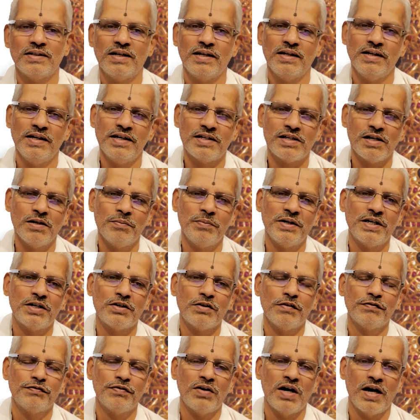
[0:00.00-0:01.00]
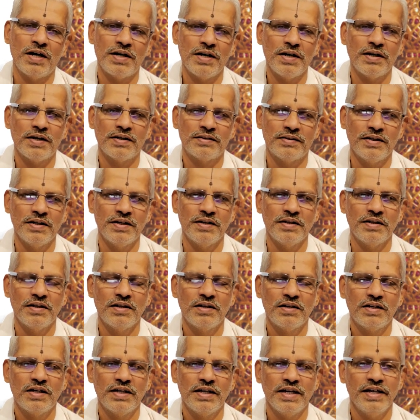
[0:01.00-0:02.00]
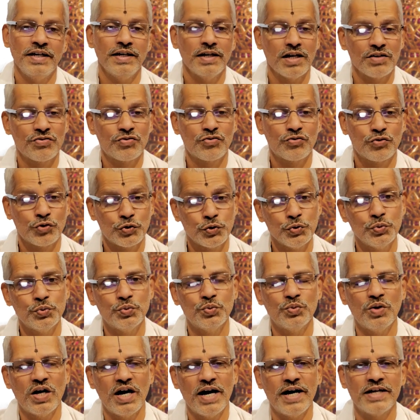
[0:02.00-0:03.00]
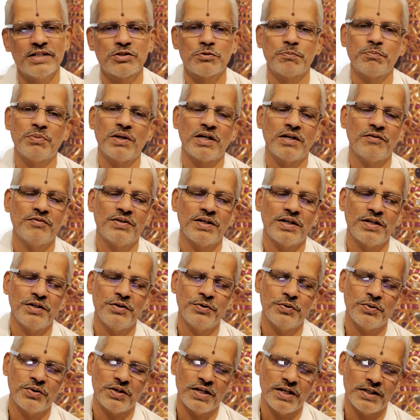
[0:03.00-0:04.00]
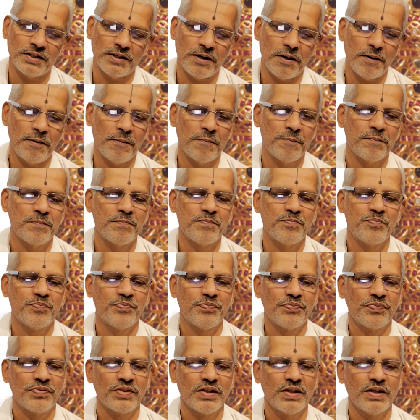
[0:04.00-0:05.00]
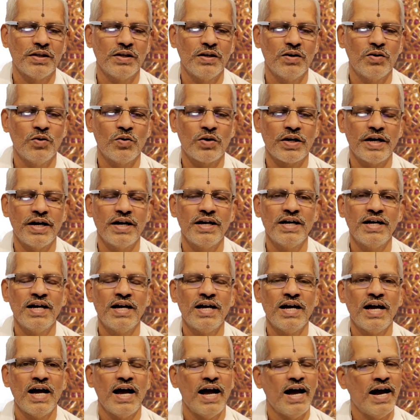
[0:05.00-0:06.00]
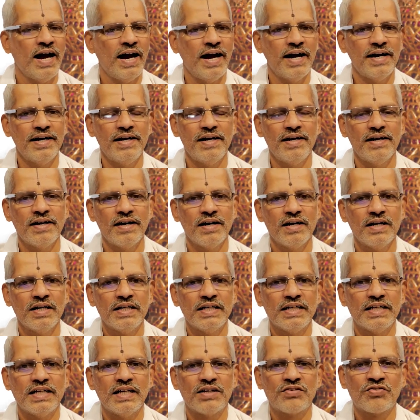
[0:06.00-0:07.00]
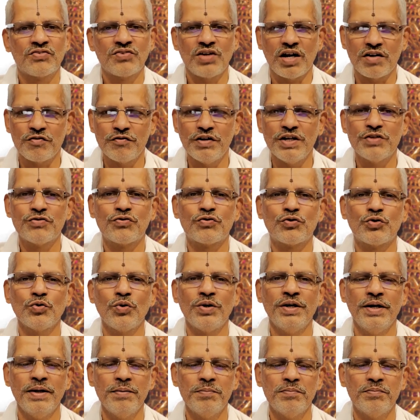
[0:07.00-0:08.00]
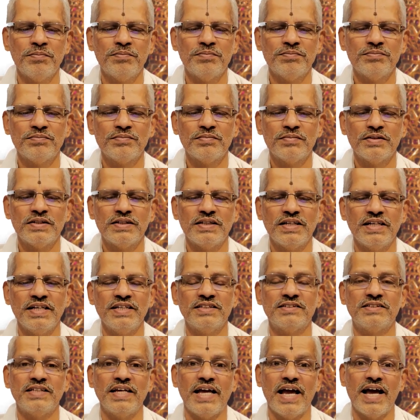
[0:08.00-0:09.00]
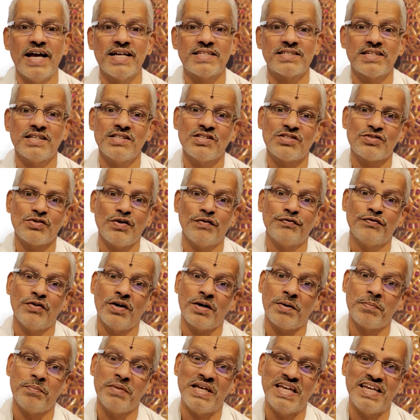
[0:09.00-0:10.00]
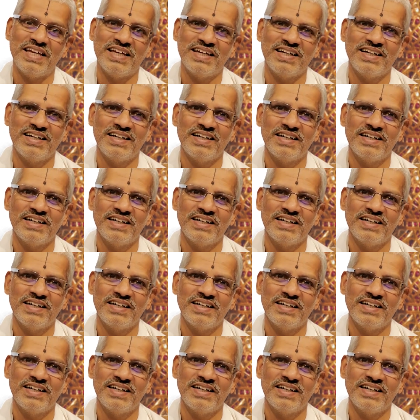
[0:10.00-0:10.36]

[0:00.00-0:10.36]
little bit of Harirati in us too as per our yogyata? Okay? And service to him is the essence of her being.